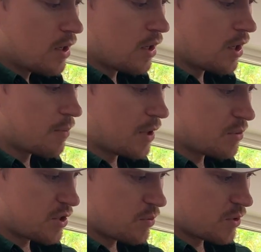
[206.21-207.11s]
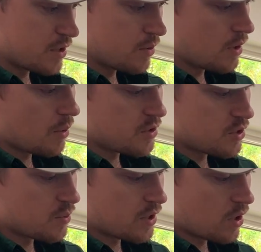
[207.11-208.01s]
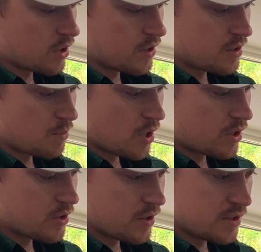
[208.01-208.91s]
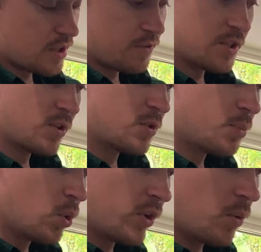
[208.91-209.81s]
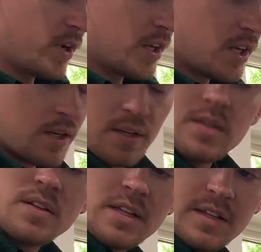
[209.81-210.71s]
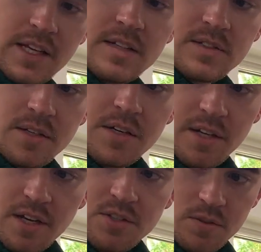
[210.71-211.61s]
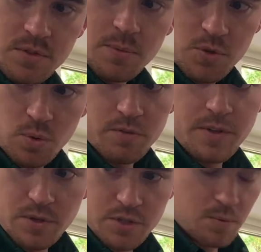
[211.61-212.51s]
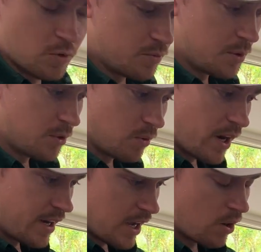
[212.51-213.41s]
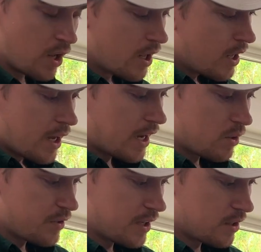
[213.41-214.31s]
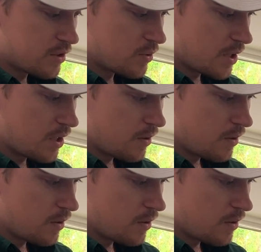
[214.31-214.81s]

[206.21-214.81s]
I would just recaulk this and monitor this, and if it starts pulling away again, then it's an indication of some sort of foundation movement. But right now, I don't think it is right now.